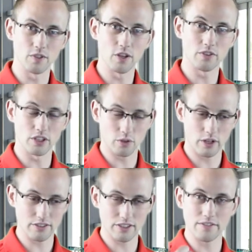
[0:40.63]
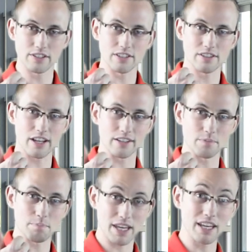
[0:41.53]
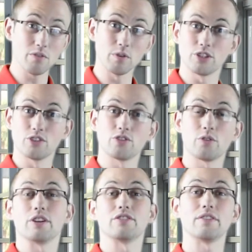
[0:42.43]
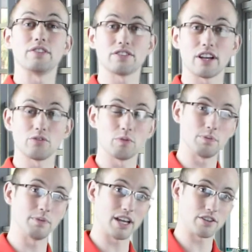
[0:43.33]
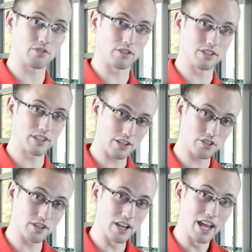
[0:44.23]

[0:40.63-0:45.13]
You have the Toyota Safety Sense P, which is Toyota Safety Sense with pedestrian detection,